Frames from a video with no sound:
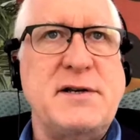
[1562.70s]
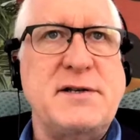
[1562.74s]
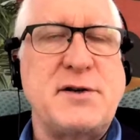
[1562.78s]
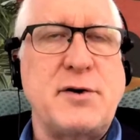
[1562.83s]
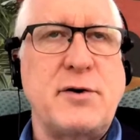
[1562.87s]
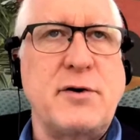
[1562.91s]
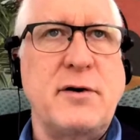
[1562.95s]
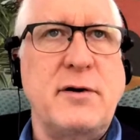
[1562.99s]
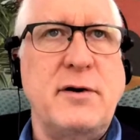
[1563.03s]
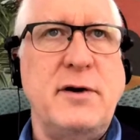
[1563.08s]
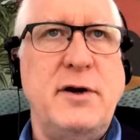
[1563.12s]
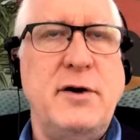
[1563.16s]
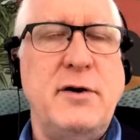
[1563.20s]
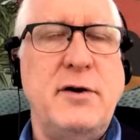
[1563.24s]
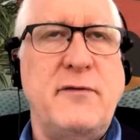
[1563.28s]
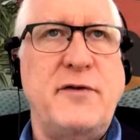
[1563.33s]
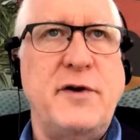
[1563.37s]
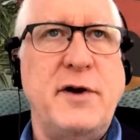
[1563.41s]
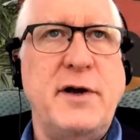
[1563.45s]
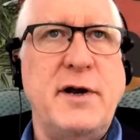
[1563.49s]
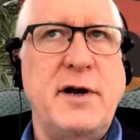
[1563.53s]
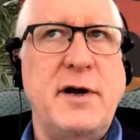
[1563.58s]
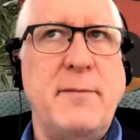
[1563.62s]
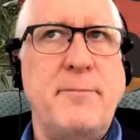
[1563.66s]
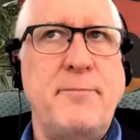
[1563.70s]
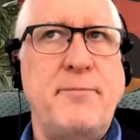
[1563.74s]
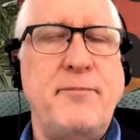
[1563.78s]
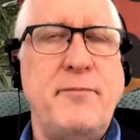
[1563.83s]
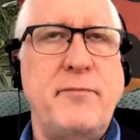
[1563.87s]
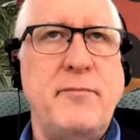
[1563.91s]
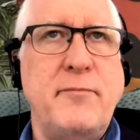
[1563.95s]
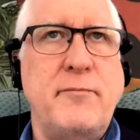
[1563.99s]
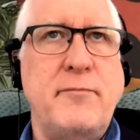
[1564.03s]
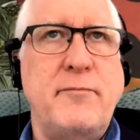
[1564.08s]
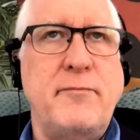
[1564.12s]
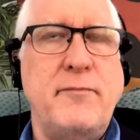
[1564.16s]
are, you know, if you're going
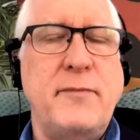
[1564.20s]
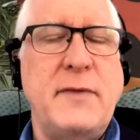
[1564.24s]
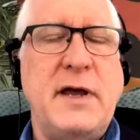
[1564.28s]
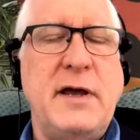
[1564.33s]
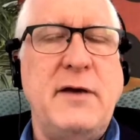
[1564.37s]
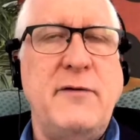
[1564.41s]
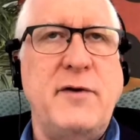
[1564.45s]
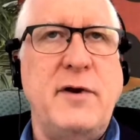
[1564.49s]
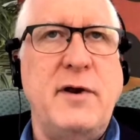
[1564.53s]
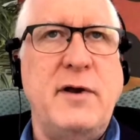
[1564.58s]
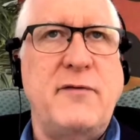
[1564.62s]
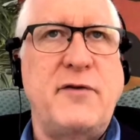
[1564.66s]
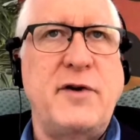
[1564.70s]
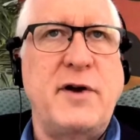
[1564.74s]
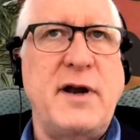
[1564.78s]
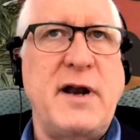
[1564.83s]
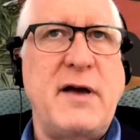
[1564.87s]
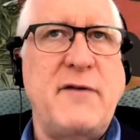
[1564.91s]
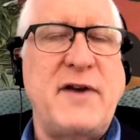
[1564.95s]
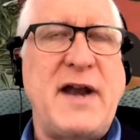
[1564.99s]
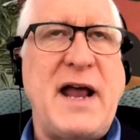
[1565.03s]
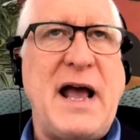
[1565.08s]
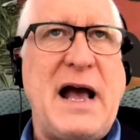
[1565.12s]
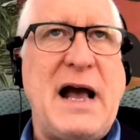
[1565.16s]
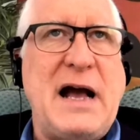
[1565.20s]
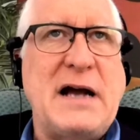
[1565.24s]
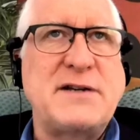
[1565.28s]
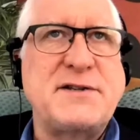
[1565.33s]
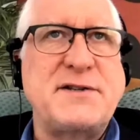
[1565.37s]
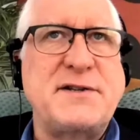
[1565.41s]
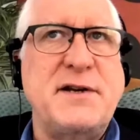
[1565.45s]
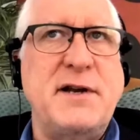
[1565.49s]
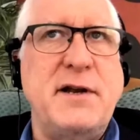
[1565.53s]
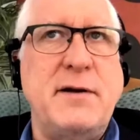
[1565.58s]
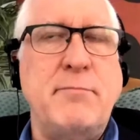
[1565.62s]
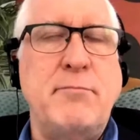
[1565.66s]
to, even if you're going to have an
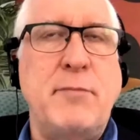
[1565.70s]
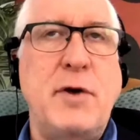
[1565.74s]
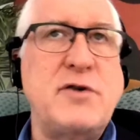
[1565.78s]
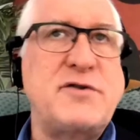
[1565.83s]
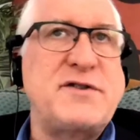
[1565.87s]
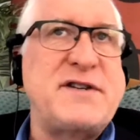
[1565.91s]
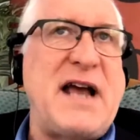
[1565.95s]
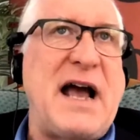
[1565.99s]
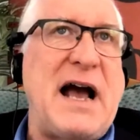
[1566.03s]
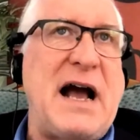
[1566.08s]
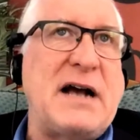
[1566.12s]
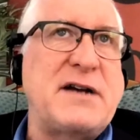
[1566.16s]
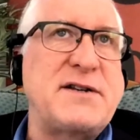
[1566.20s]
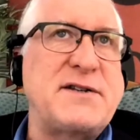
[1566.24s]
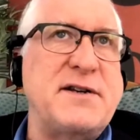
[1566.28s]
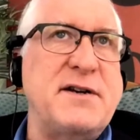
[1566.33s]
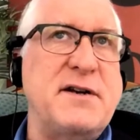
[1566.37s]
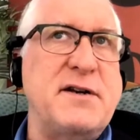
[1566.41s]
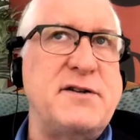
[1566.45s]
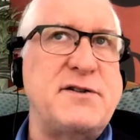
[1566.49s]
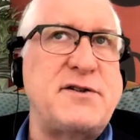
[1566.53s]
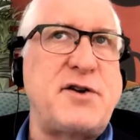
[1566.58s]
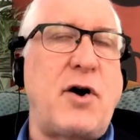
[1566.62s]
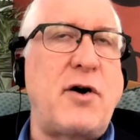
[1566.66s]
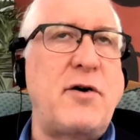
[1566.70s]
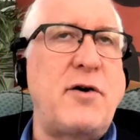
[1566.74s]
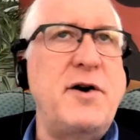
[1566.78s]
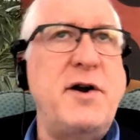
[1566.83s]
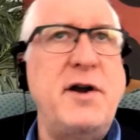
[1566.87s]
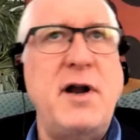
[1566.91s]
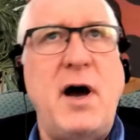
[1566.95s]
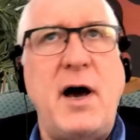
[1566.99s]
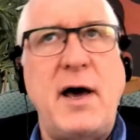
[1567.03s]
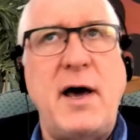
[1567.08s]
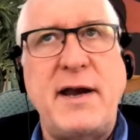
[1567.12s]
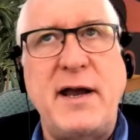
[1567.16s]
accident, most accidents are
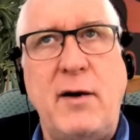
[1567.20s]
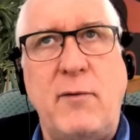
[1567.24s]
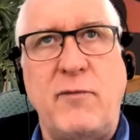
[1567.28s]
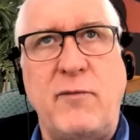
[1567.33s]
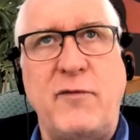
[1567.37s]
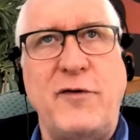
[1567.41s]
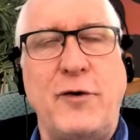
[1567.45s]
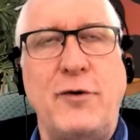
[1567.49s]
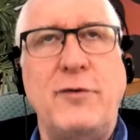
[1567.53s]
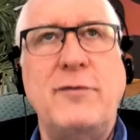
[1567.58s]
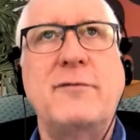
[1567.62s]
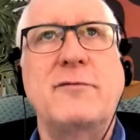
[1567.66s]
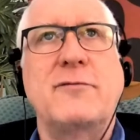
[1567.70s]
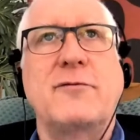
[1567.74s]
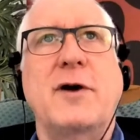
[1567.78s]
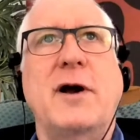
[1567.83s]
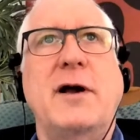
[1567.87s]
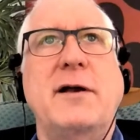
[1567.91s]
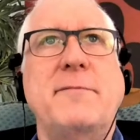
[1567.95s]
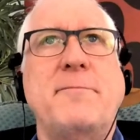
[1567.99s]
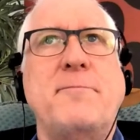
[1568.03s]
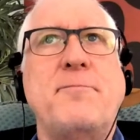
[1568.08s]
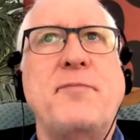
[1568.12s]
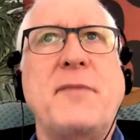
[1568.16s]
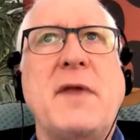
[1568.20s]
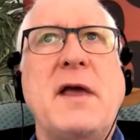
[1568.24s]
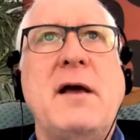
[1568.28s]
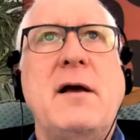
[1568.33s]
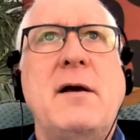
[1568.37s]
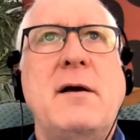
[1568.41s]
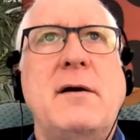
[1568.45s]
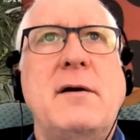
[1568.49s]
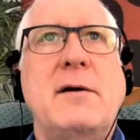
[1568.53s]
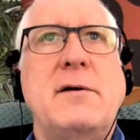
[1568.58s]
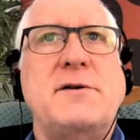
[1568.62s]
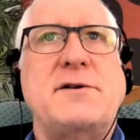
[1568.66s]
not helpful, right?
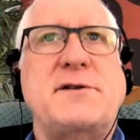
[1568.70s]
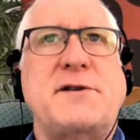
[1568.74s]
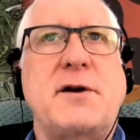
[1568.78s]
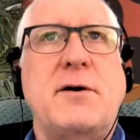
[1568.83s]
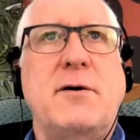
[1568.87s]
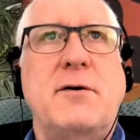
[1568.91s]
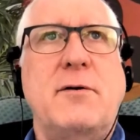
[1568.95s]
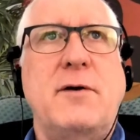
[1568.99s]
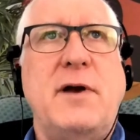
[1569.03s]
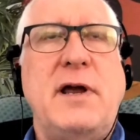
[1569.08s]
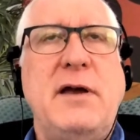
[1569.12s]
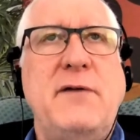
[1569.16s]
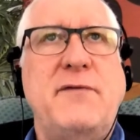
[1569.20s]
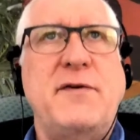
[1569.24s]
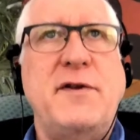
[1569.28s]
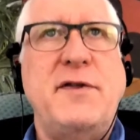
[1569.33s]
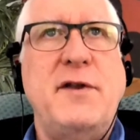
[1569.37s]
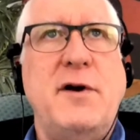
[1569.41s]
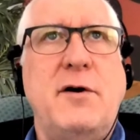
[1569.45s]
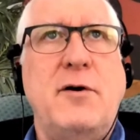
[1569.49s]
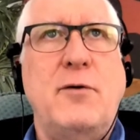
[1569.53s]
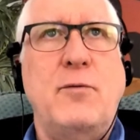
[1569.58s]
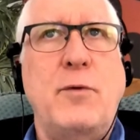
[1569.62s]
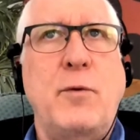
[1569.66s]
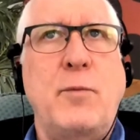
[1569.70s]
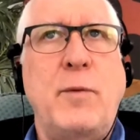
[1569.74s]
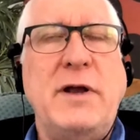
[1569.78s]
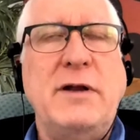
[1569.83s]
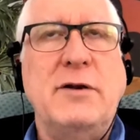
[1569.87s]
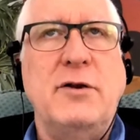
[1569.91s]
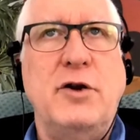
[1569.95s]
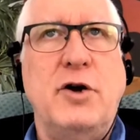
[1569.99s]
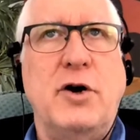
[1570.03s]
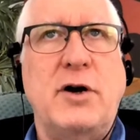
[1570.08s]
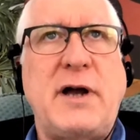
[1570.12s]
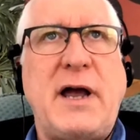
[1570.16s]
So even though when we
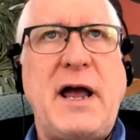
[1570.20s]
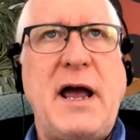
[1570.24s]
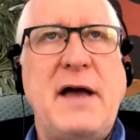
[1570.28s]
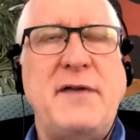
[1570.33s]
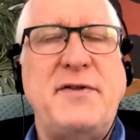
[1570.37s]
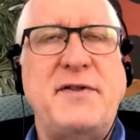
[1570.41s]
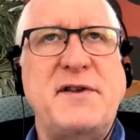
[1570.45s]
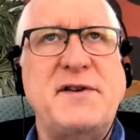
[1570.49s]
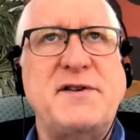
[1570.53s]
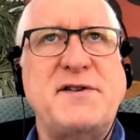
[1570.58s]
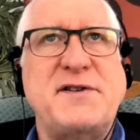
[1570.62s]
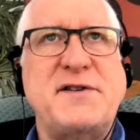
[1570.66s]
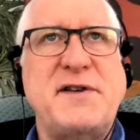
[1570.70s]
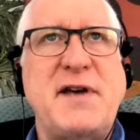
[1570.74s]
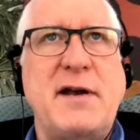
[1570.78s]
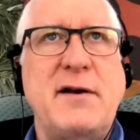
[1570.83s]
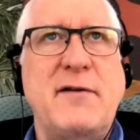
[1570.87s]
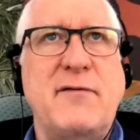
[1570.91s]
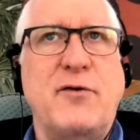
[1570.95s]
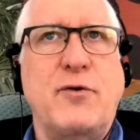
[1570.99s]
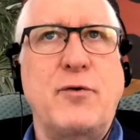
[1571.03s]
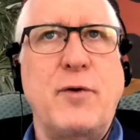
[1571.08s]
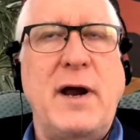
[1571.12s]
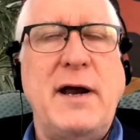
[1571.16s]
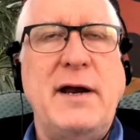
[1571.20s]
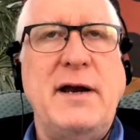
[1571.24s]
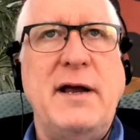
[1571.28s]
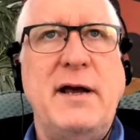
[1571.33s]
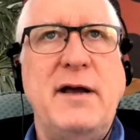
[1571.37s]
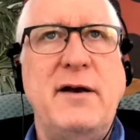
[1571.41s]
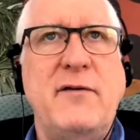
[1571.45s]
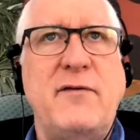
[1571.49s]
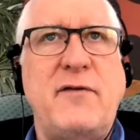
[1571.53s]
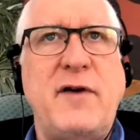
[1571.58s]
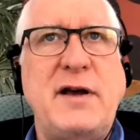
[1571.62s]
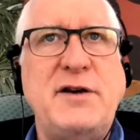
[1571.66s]
look at the set of great
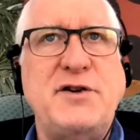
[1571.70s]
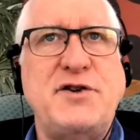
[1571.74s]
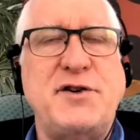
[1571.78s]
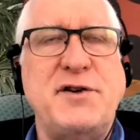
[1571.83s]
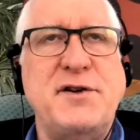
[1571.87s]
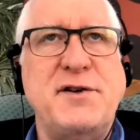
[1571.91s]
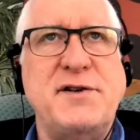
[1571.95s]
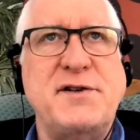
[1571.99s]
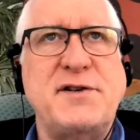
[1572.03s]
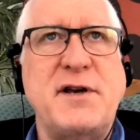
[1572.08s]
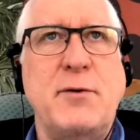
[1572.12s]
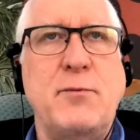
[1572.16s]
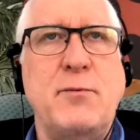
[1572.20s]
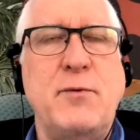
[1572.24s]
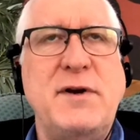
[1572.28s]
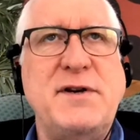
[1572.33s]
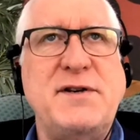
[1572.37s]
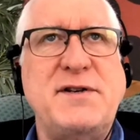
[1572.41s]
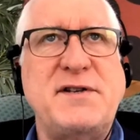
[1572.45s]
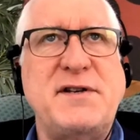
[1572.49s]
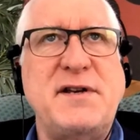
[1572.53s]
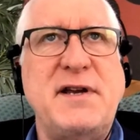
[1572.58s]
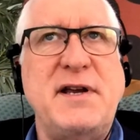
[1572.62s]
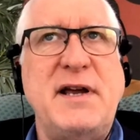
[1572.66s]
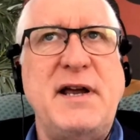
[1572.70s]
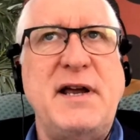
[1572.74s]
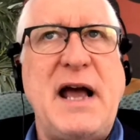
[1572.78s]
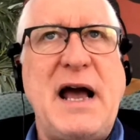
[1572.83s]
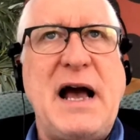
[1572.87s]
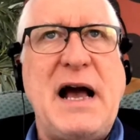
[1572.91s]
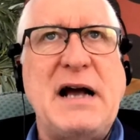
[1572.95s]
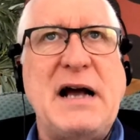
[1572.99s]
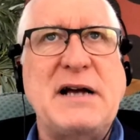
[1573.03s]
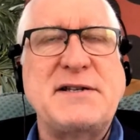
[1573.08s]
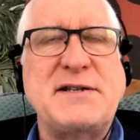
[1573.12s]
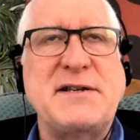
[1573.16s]
innovations and we see
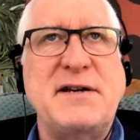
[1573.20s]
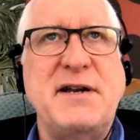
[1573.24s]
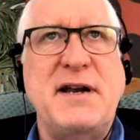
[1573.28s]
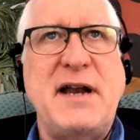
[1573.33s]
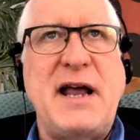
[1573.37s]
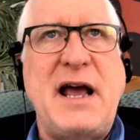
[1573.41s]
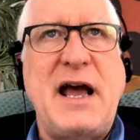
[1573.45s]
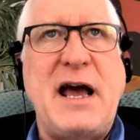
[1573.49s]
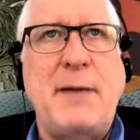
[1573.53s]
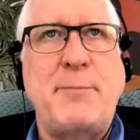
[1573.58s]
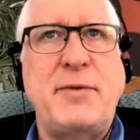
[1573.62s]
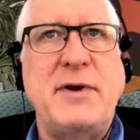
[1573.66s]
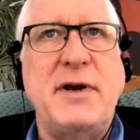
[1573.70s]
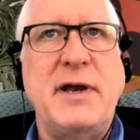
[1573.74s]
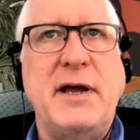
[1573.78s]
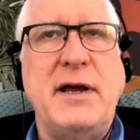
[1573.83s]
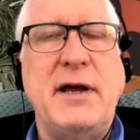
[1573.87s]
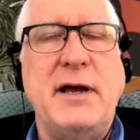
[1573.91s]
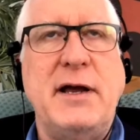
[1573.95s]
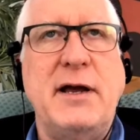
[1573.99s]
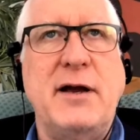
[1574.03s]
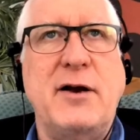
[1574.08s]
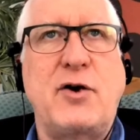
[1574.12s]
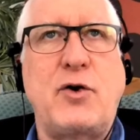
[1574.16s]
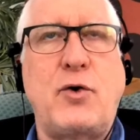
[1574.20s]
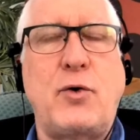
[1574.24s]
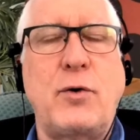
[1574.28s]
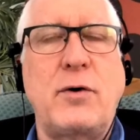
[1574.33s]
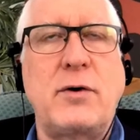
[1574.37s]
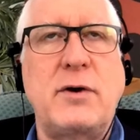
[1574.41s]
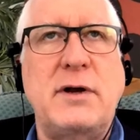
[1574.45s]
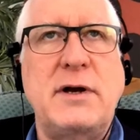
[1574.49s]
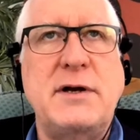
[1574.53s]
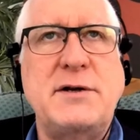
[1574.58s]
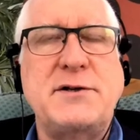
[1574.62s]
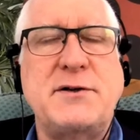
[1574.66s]
accident happening in
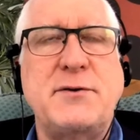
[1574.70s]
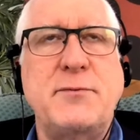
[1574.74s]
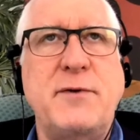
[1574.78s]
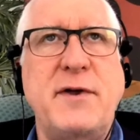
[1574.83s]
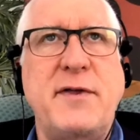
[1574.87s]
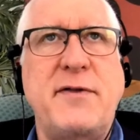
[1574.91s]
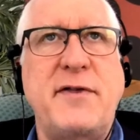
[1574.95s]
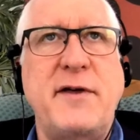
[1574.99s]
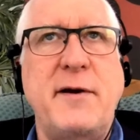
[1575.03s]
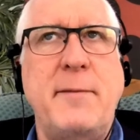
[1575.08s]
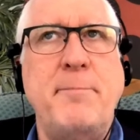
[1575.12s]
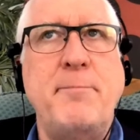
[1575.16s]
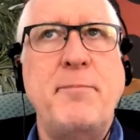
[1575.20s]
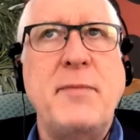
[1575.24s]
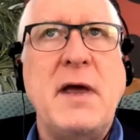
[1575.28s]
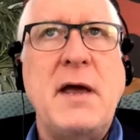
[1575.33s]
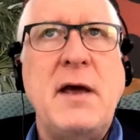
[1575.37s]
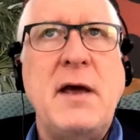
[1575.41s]
correlation with them,